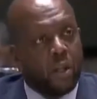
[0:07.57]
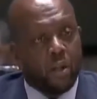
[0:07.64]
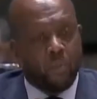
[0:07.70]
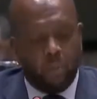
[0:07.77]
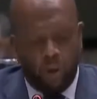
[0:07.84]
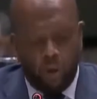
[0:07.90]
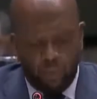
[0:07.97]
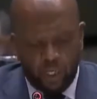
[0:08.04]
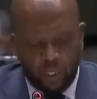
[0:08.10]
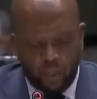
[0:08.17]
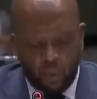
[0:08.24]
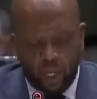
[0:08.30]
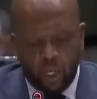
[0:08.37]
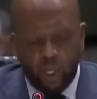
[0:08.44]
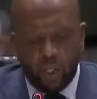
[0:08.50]
The
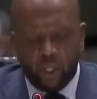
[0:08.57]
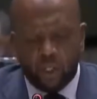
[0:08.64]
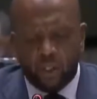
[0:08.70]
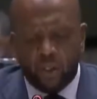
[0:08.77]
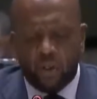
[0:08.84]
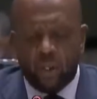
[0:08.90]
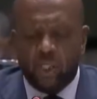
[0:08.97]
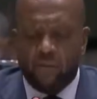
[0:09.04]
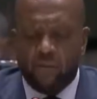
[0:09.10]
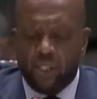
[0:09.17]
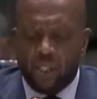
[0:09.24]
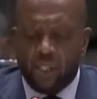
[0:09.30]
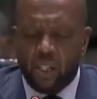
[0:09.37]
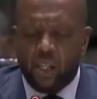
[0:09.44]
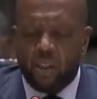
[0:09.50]
diplomacy we urged on the
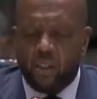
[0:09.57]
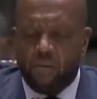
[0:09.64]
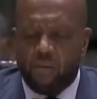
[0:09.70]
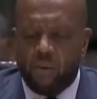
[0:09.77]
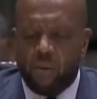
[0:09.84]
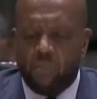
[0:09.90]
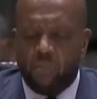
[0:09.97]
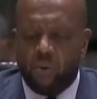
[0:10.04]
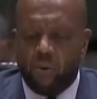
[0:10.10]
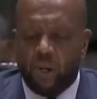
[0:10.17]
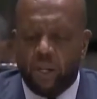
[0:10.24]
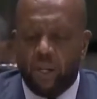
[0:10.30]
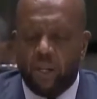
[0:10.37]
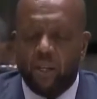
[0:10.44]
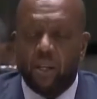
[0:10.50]
17th of
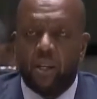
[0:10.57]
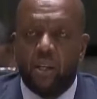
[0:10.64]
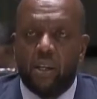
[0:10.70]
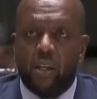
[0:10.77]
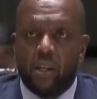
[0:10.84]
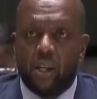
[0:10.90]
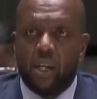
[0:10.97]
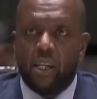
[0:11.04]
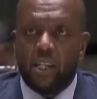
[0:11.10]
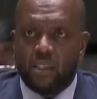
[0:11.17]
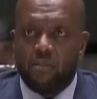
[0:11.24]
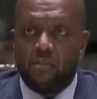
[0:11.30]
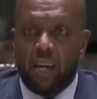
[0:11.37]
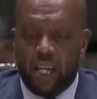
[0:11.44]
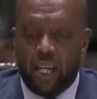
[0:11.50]
February
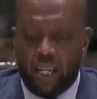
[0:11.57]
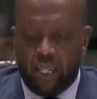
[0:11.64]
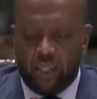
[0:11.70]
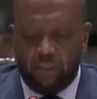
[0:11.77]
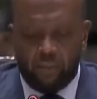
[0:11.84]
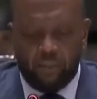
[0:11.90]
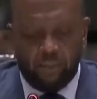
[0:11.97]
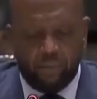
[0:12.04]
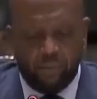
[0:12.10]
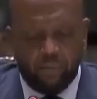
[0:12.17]
is failing.